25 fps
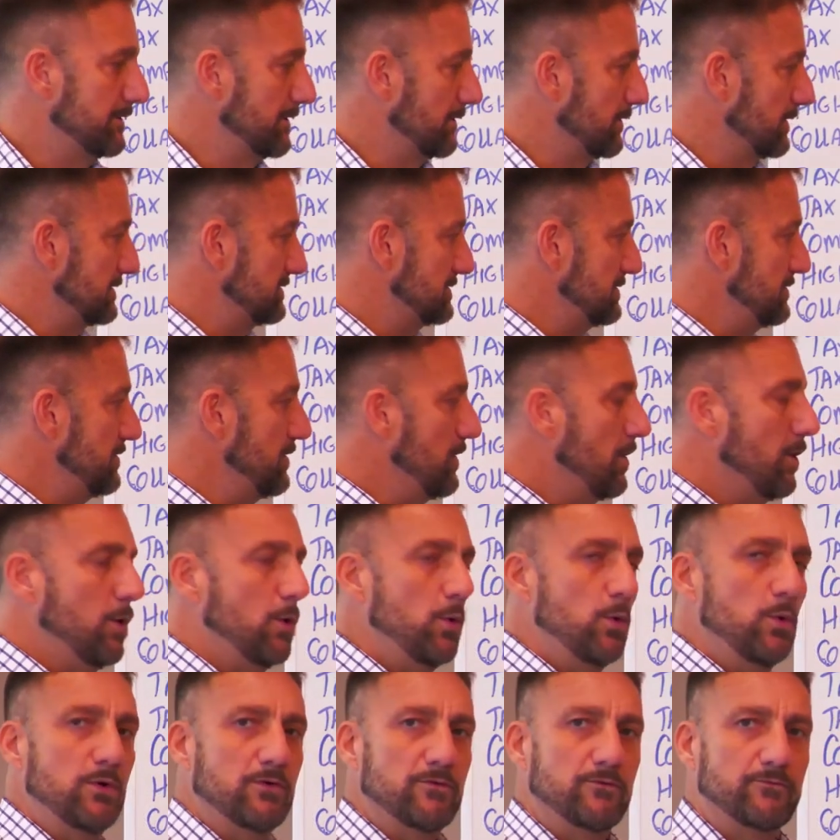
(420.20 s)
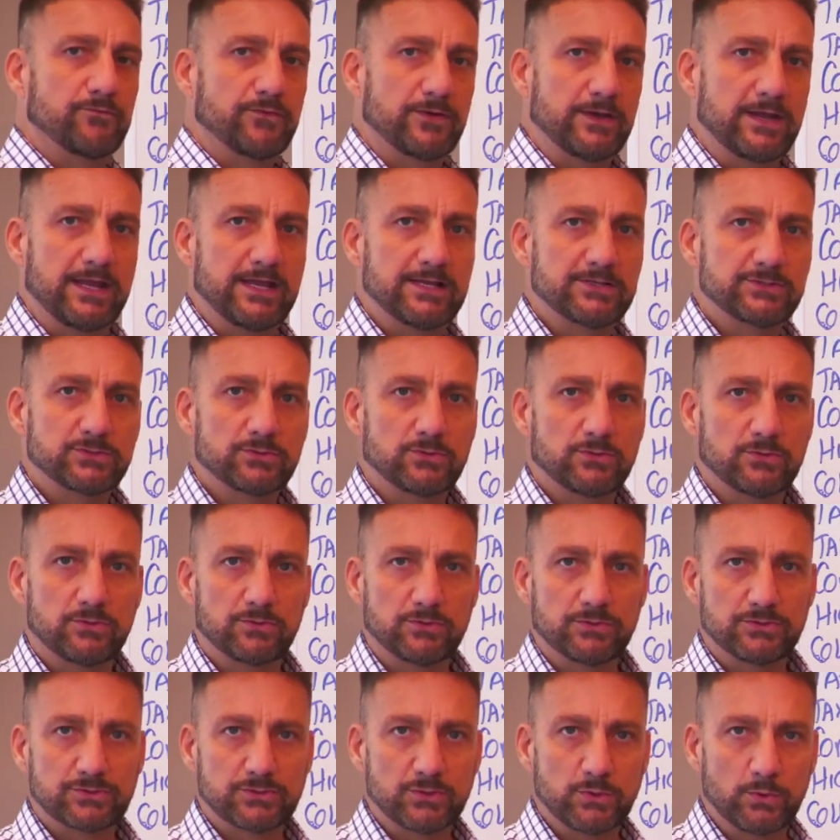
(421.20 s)
there is no
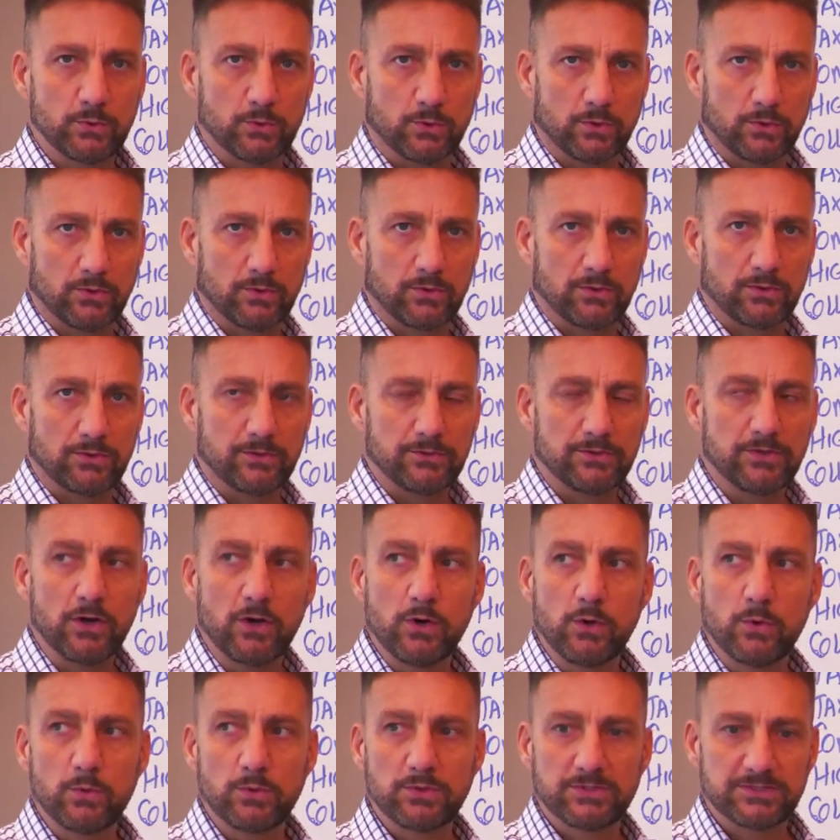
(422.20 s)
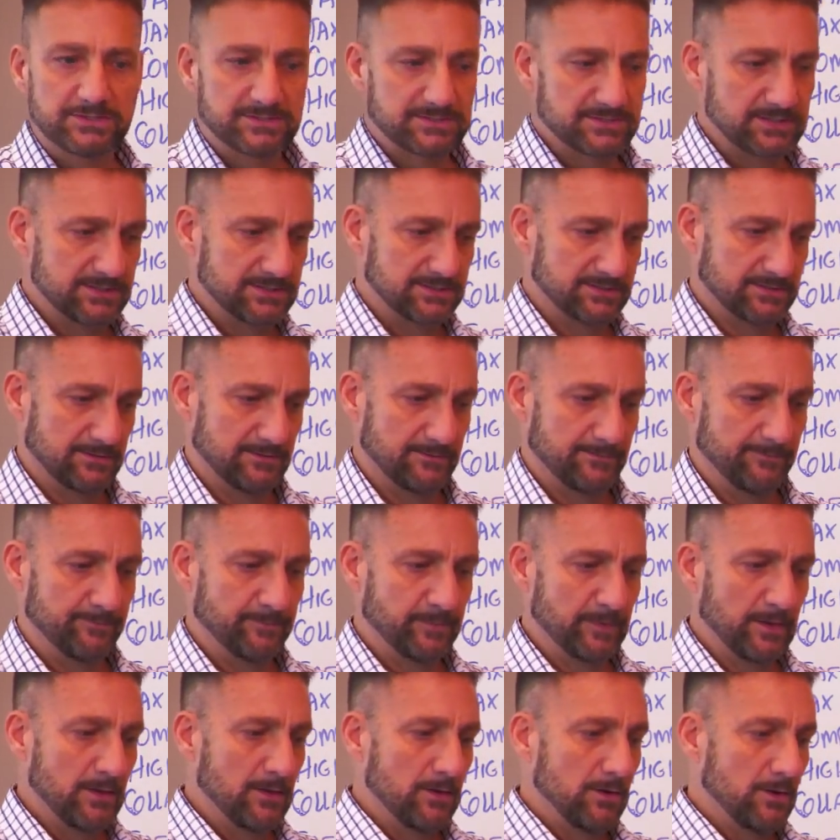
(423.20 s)
financial tool, no system,
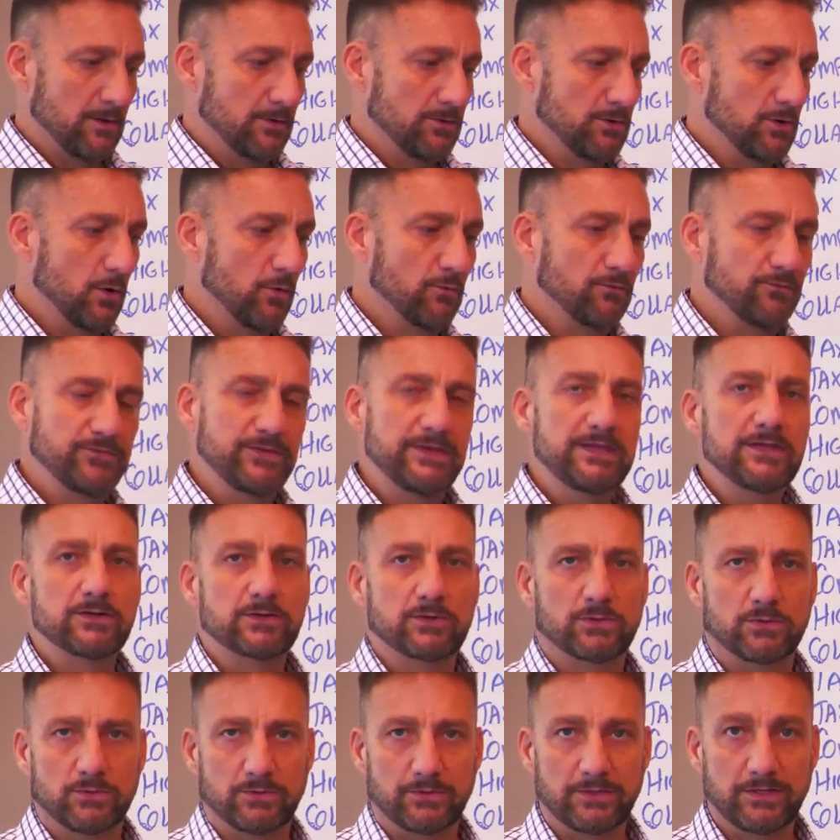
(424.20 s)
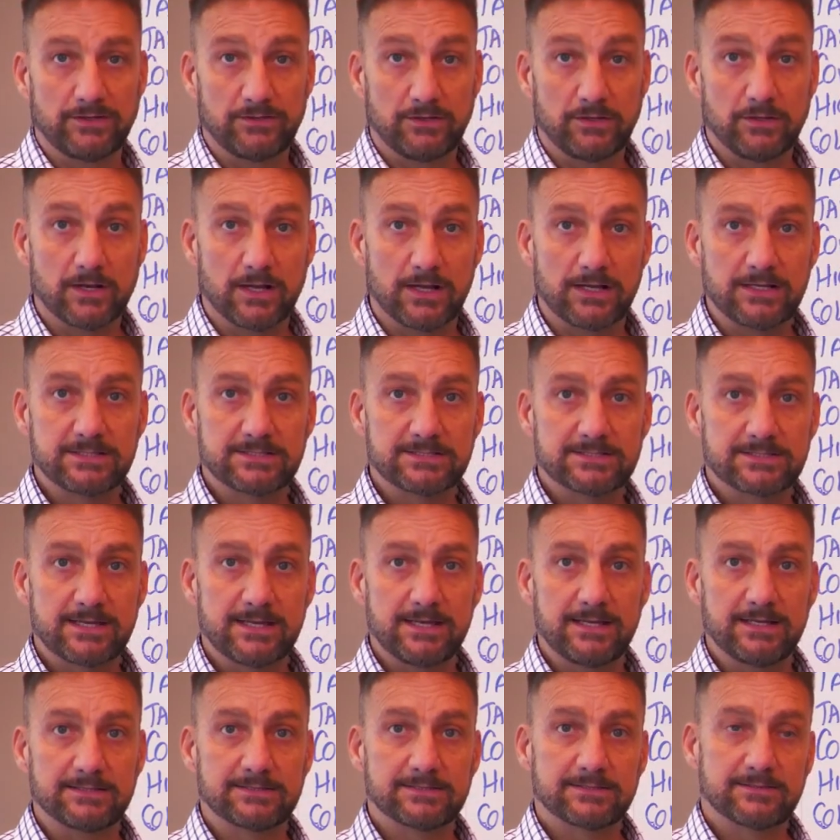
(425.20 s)
no vehicle in the United
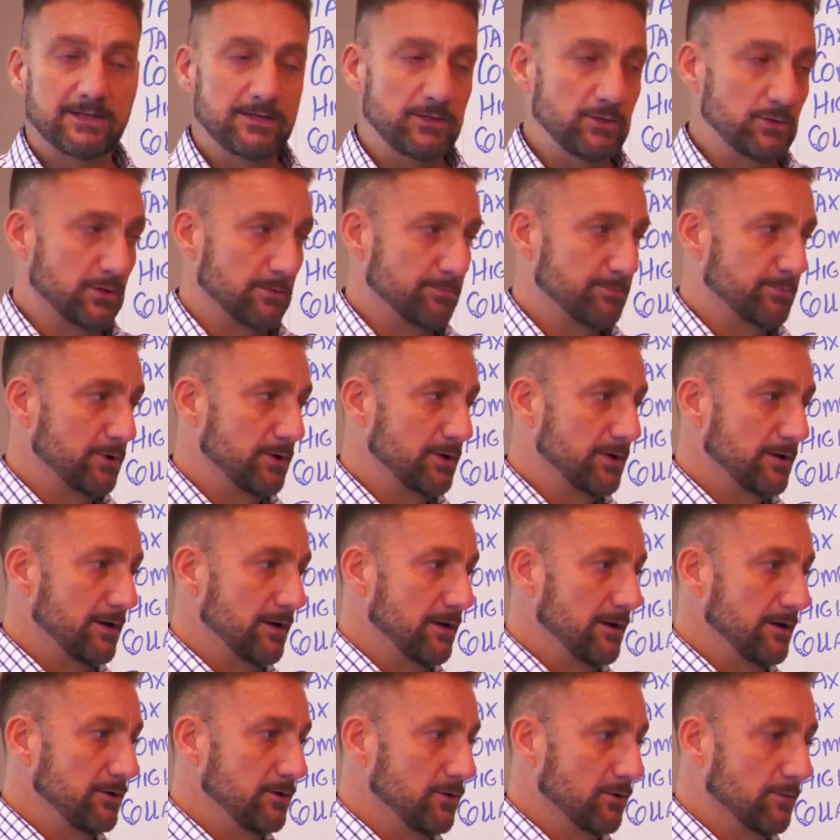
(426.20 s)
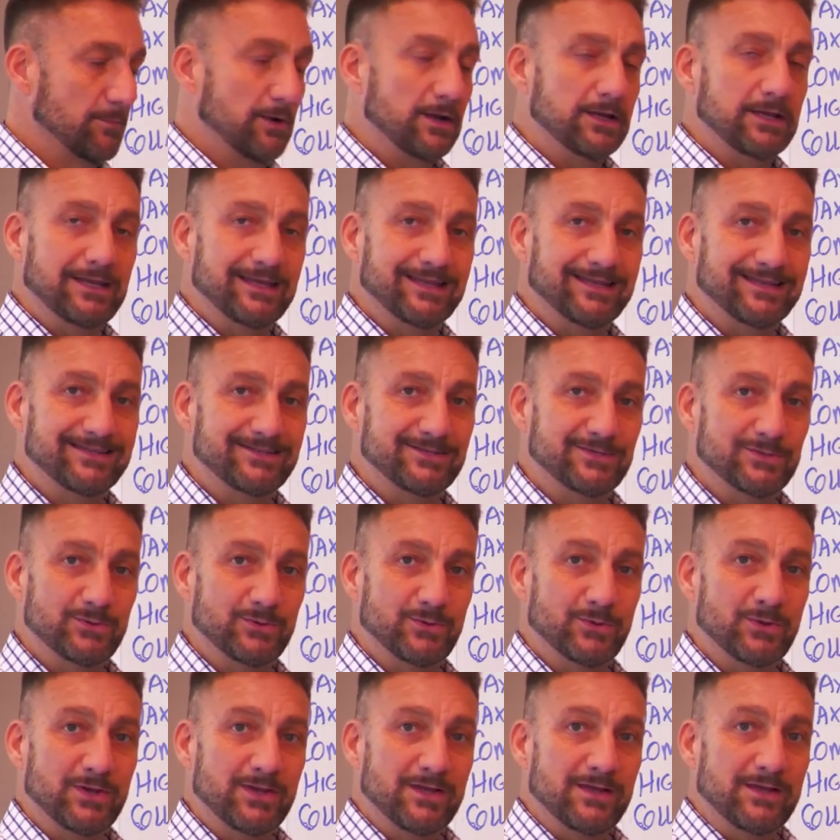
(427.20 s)
States that you can put your money
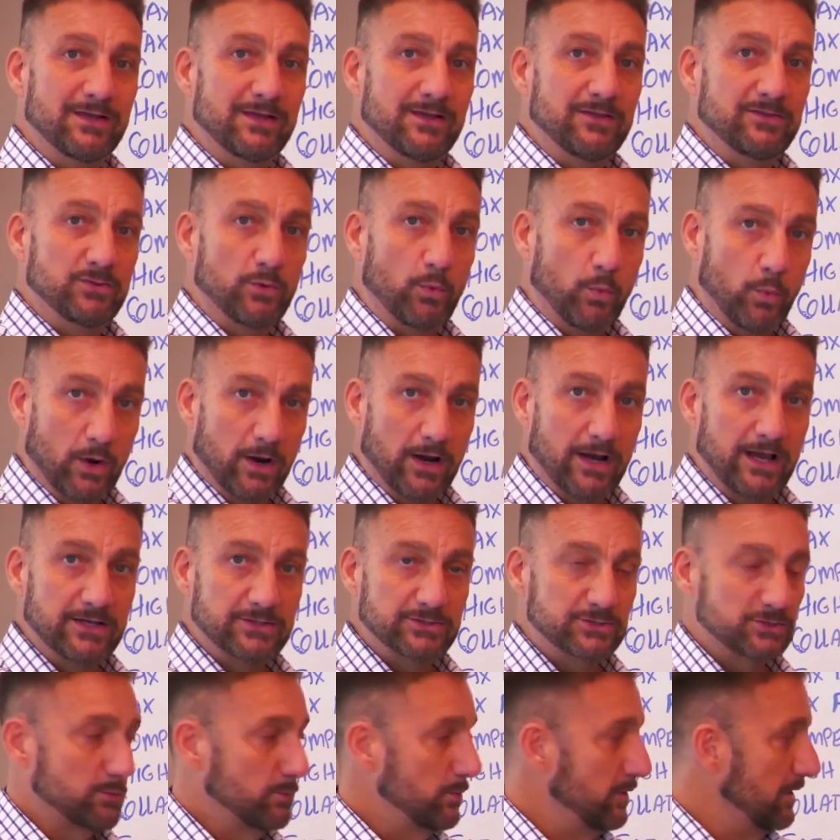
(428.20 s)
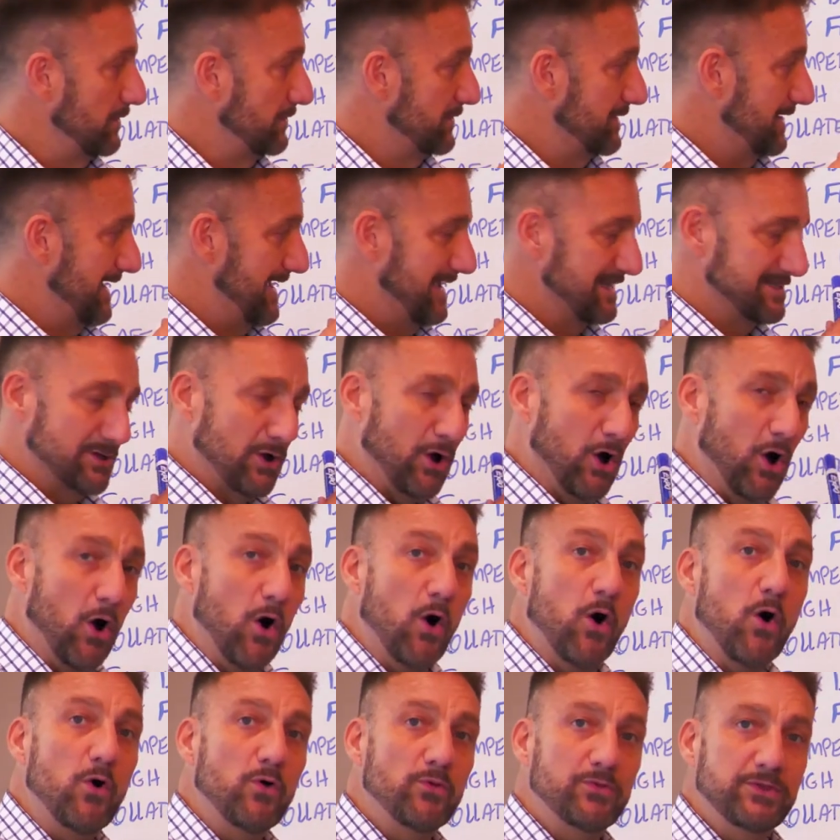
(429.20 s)
into to warehouse your wealth that has
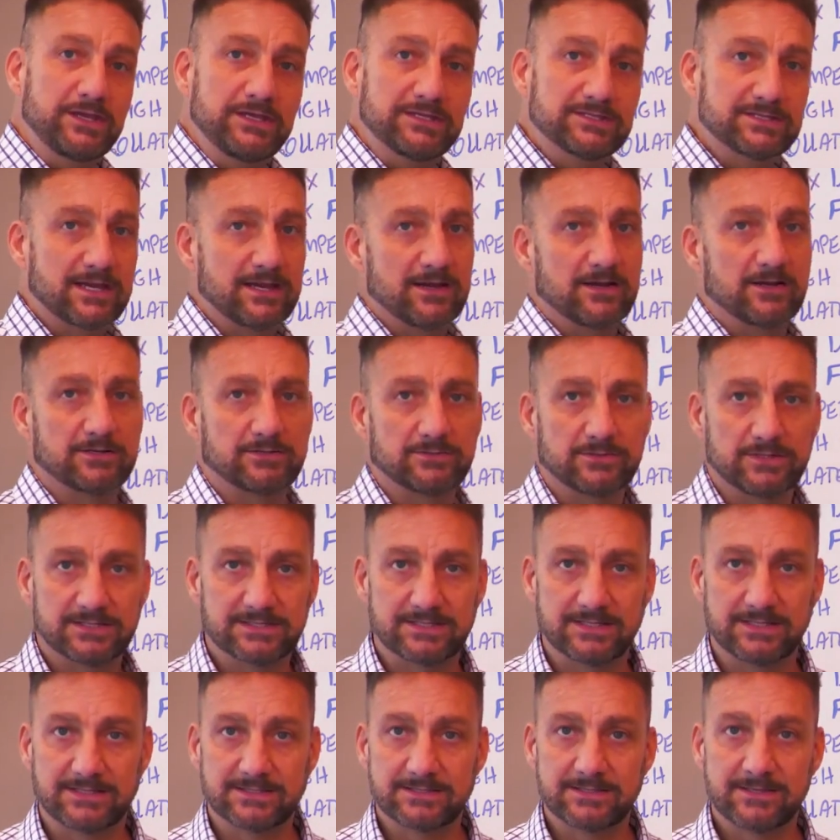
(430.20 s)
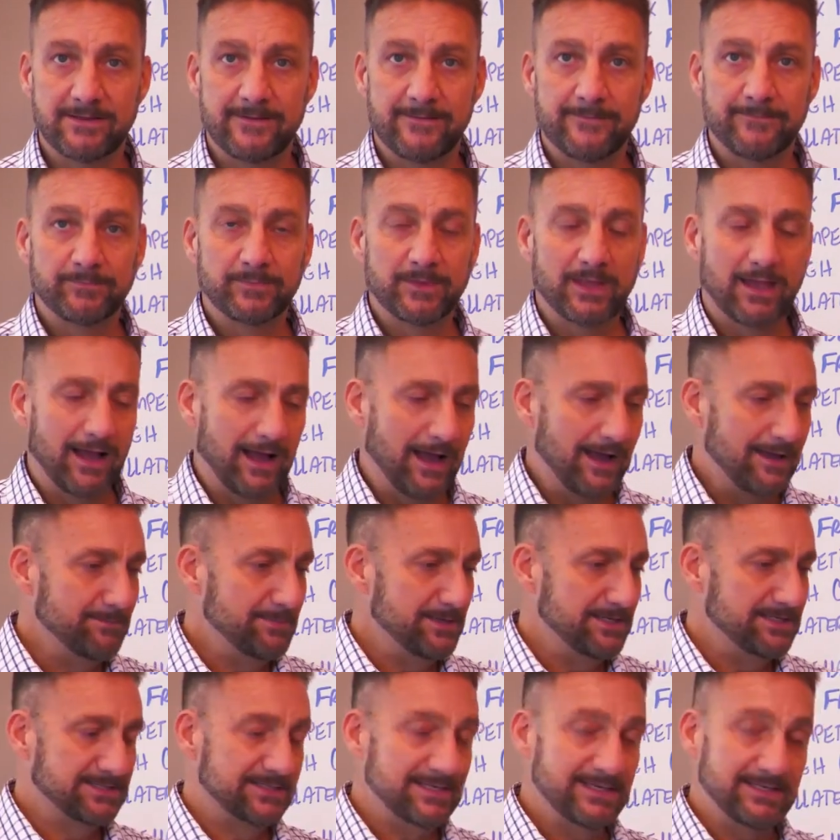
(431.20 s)
all these characteristics.
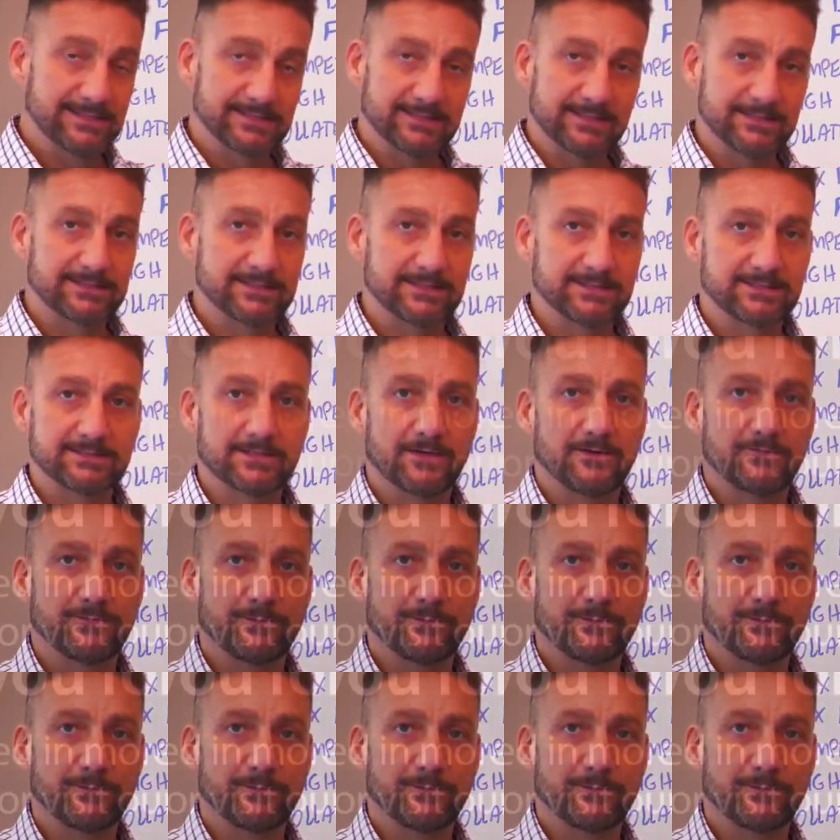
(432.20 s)
IBC sets itself